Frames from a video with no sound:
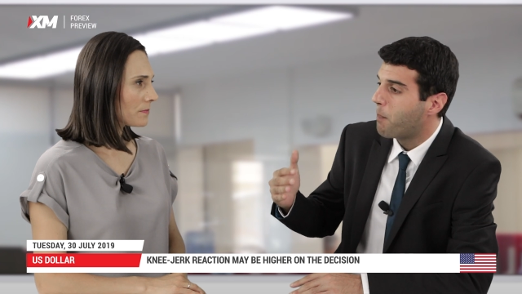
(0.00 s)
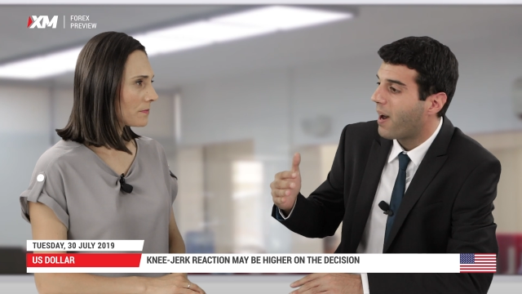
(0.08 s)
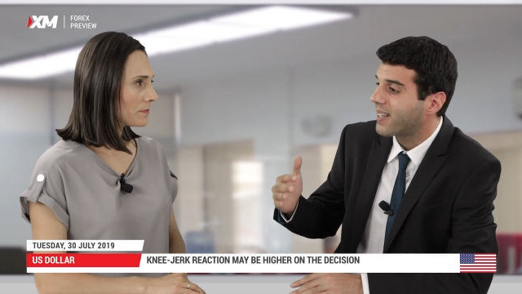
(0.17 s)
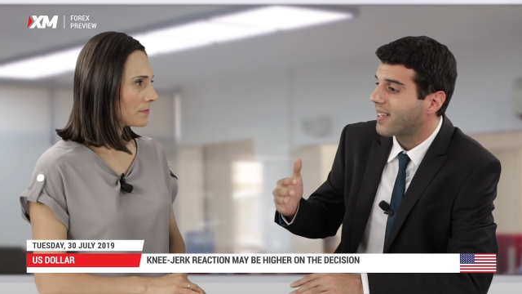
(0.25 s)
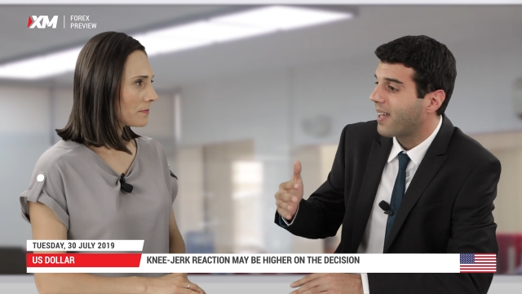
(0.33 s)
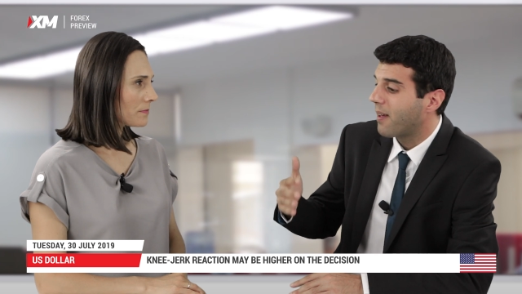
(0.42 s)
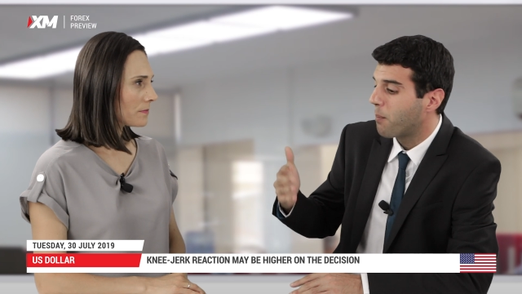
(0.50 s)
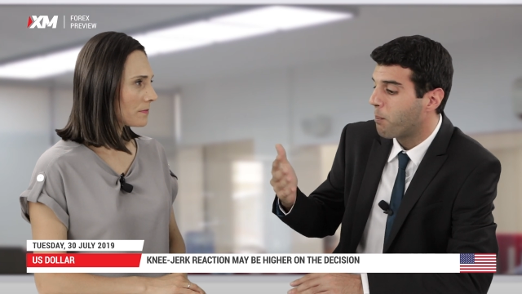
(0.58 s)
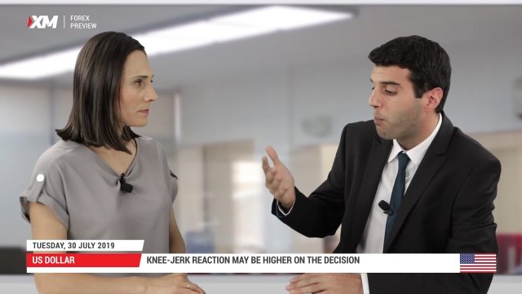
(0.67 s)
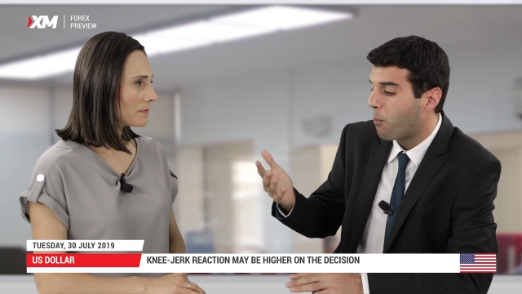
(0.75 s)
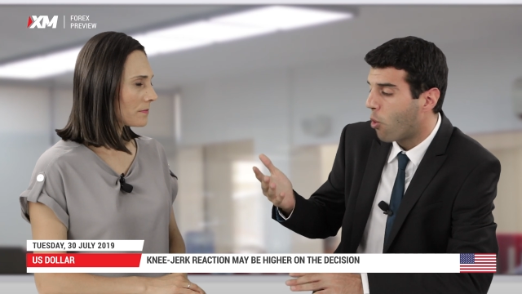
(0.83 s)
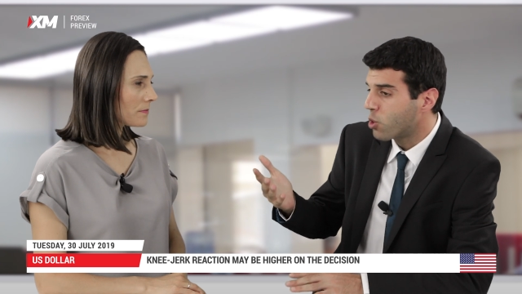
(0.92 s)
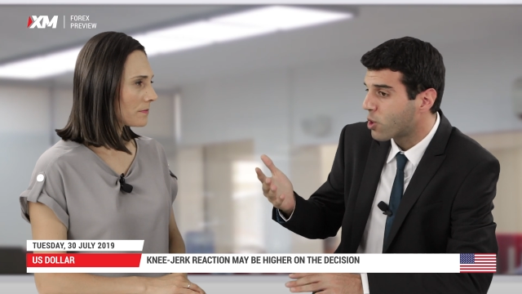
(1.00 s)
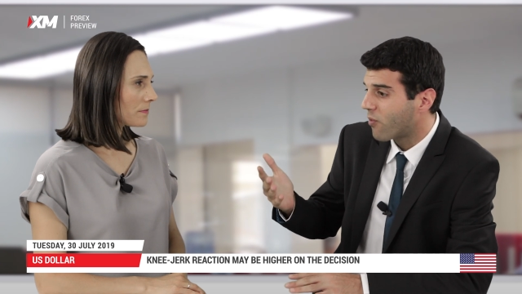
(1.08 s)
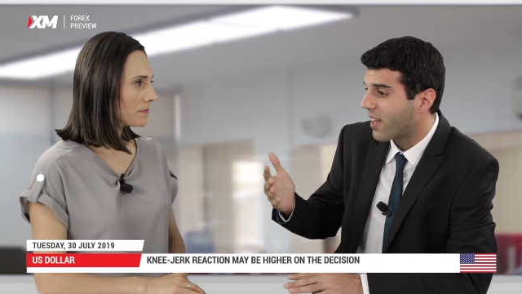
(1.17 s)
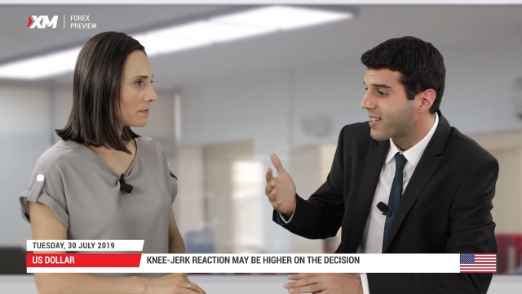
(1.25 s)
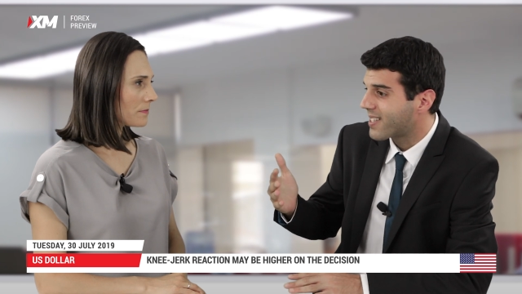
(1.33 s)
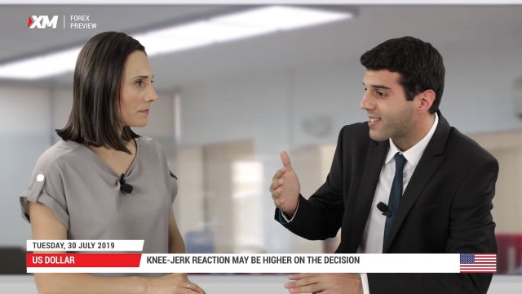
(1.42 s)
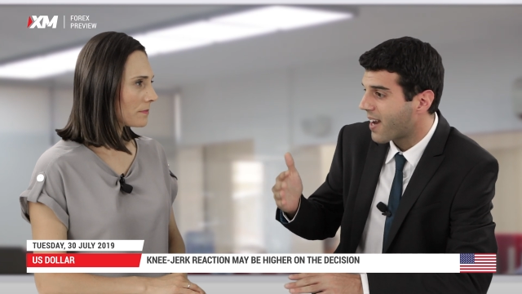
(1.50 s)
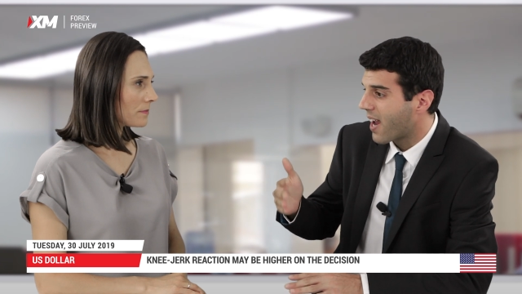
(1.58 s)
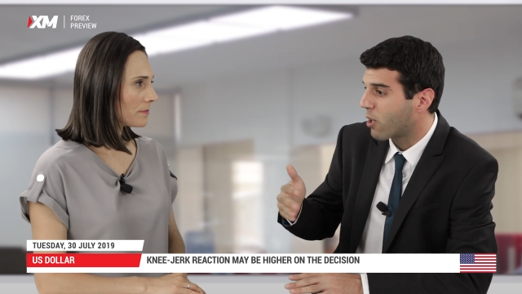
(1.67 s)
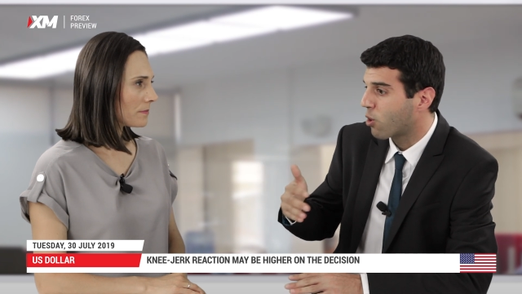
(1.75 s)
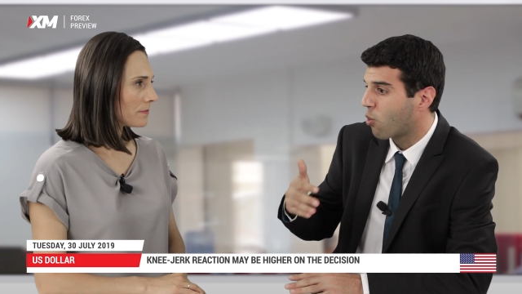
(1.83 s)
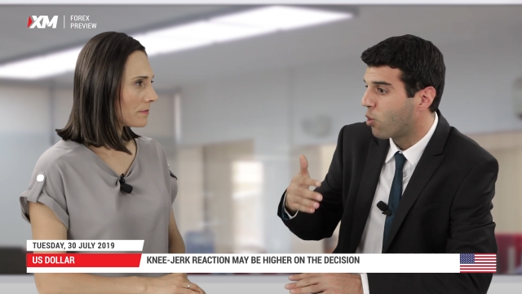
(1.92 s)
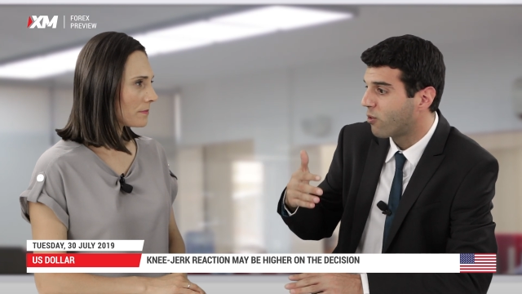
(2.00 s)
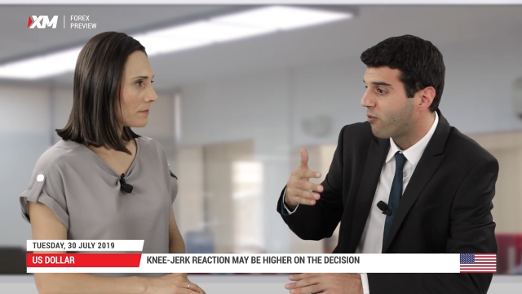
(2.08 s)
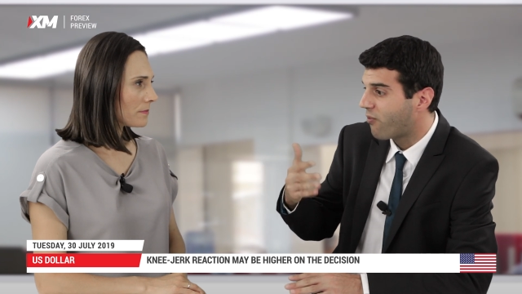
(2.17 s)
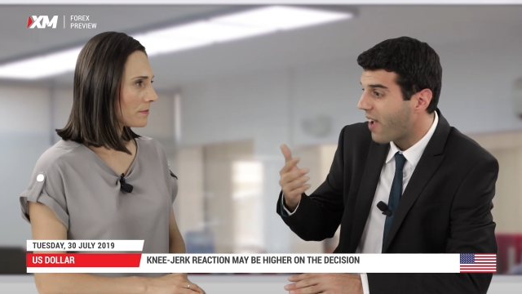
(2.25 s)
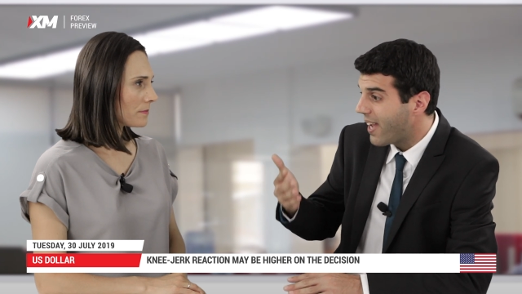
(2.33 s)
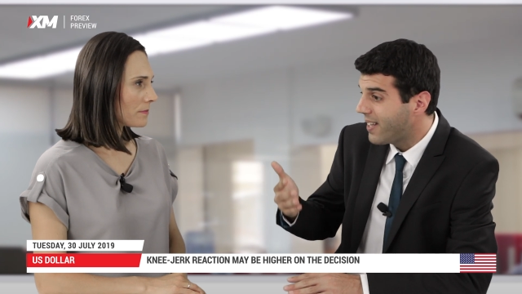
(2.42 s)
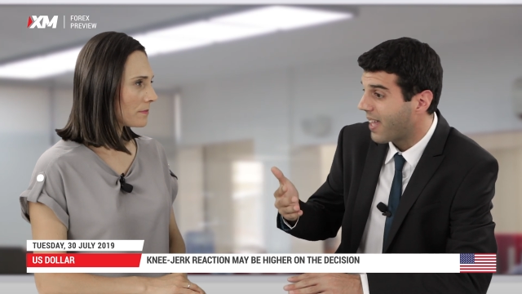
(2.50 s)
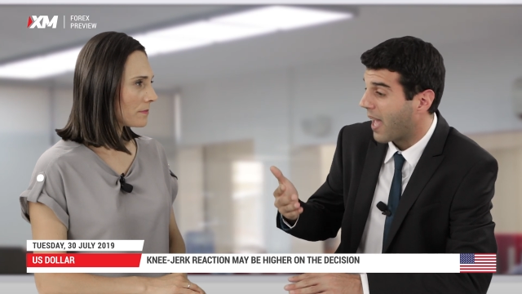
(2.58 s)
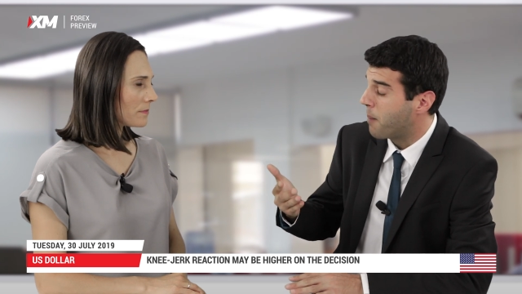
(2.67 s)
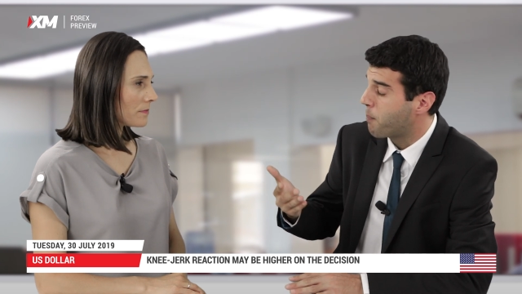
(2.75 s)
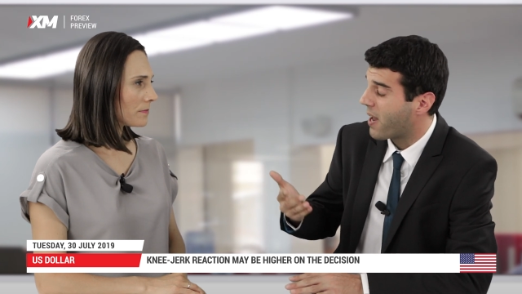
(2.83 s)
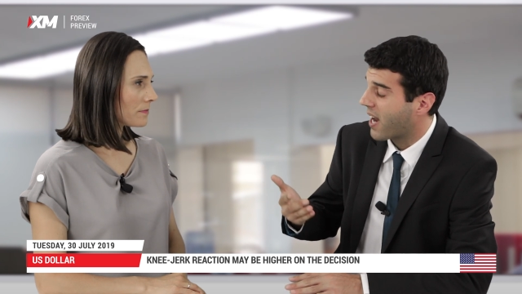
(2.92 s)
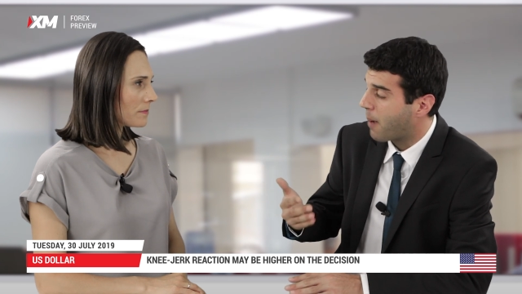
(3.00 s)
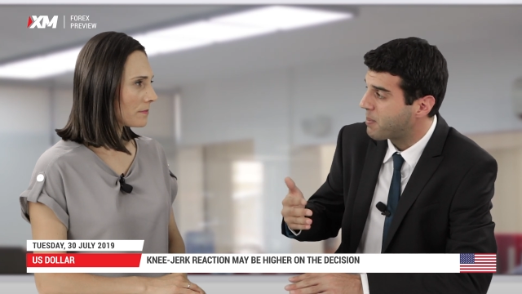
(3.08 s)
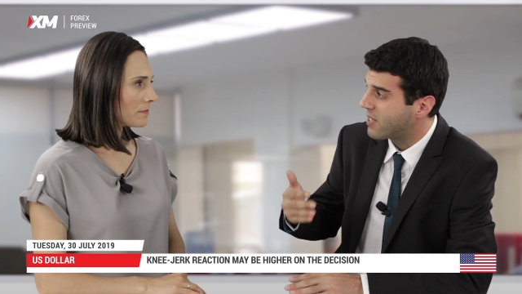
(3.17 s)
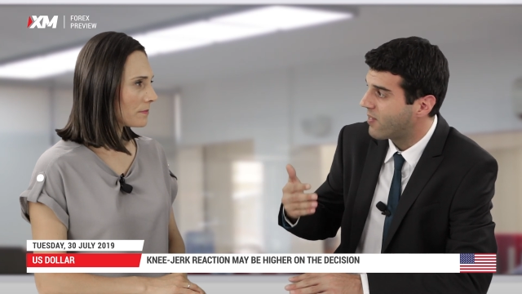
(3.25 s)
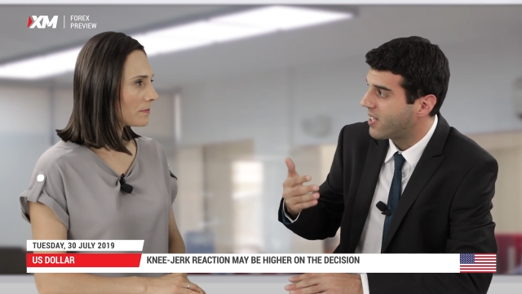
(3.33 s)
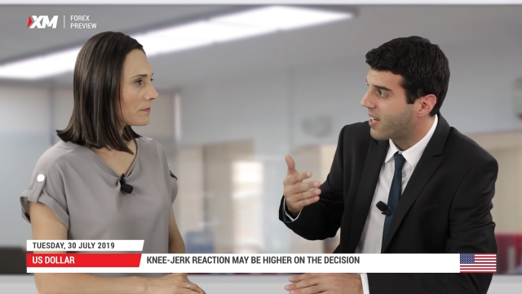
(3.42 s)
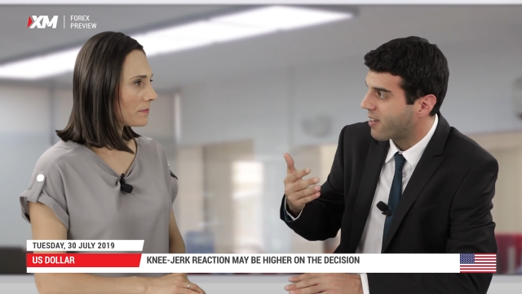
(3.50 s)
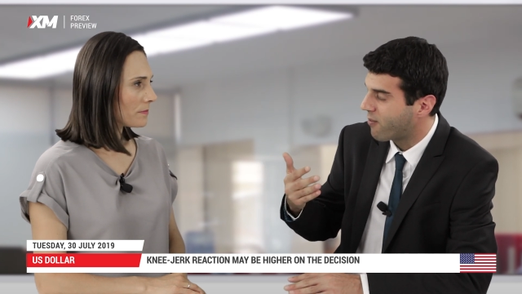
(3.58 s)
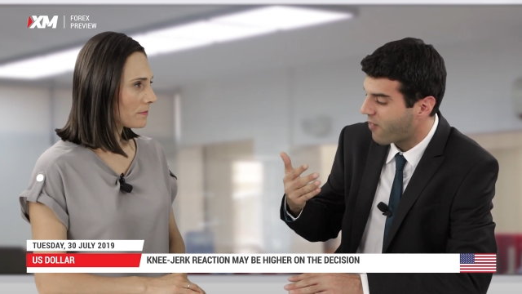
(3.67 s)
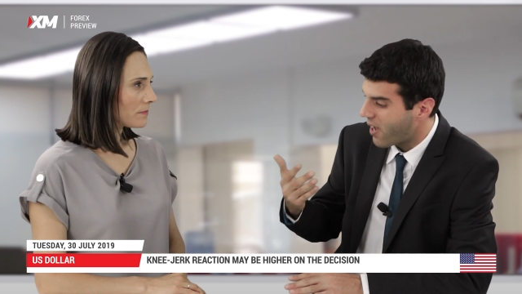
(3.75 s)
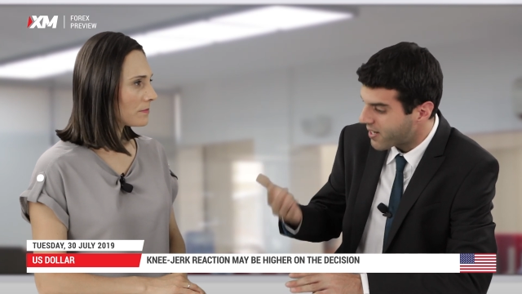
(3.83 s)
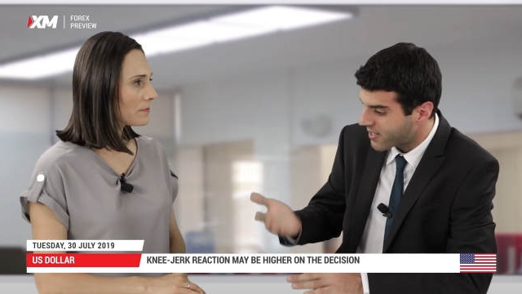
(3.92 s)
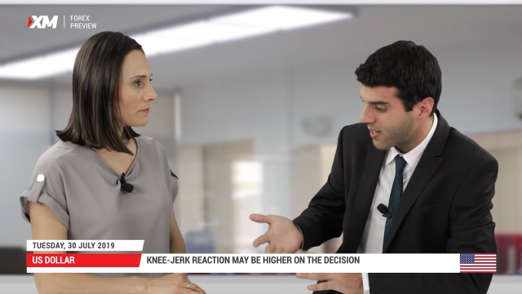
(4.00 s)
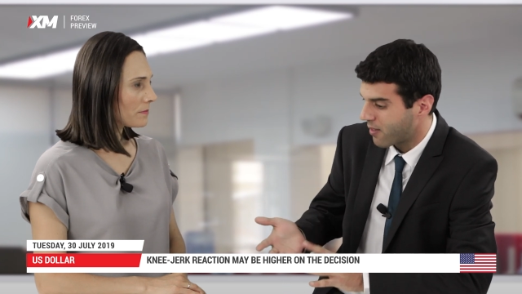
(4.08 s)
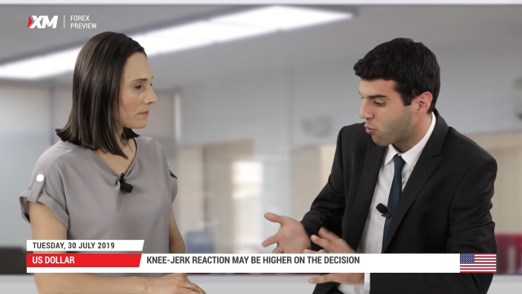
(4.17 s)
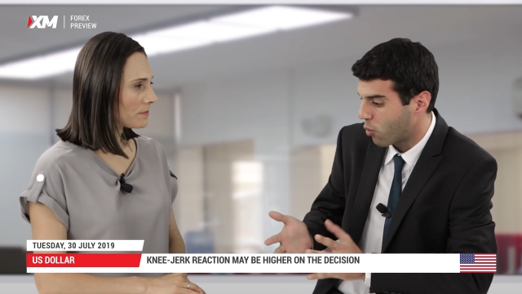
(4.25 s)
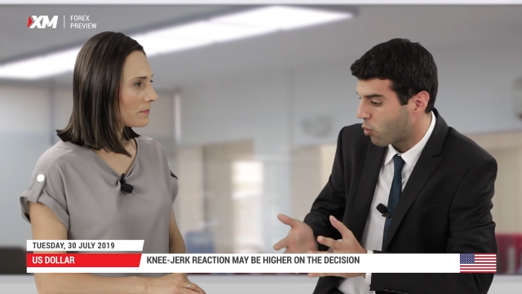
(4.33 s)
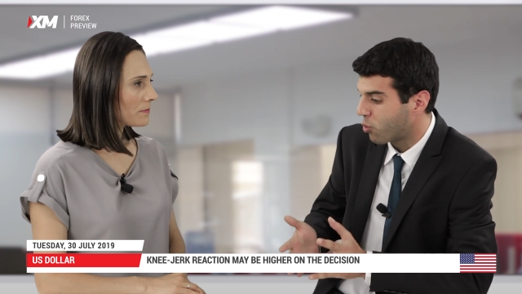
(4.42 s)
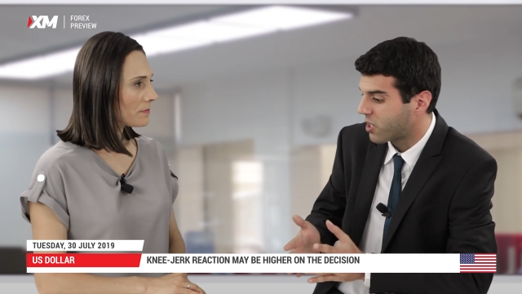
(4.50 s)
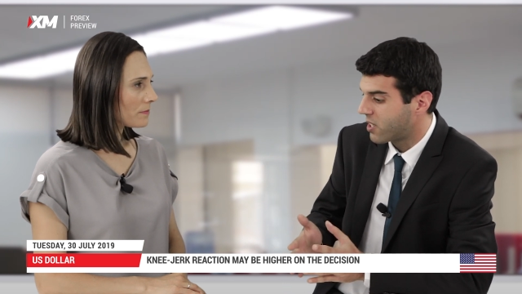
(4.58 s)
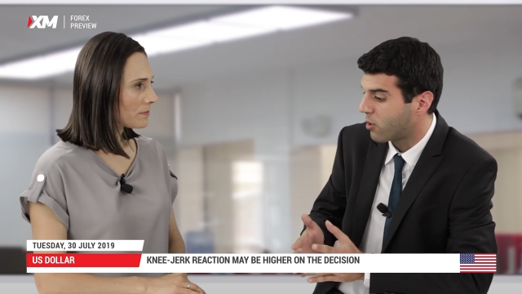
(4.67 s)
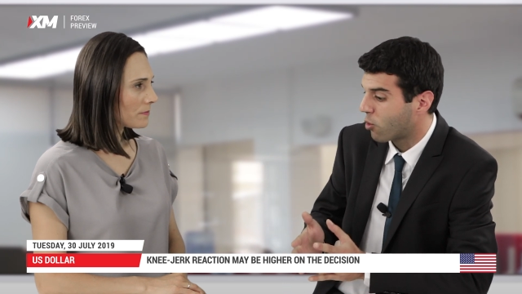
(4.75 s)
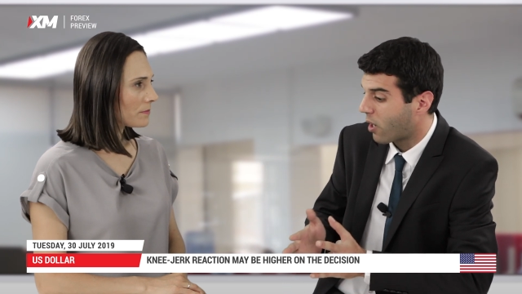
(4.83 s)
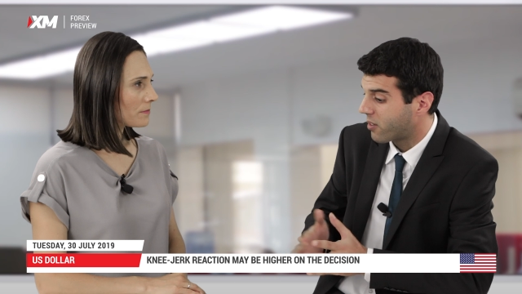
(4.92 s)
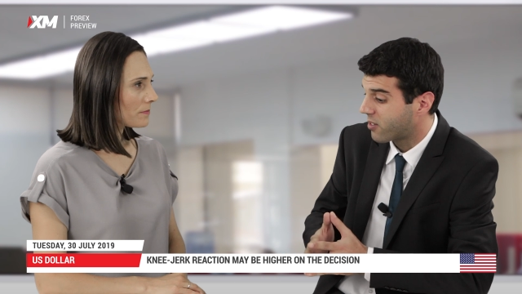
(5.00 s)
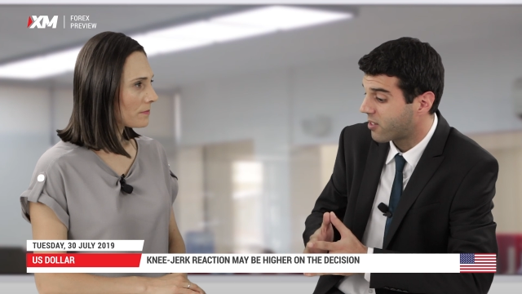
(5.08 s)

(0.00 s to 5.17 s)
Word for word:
Speaker 1: but most of that strength could fade and perhaps even the reverse, and we could see the dollar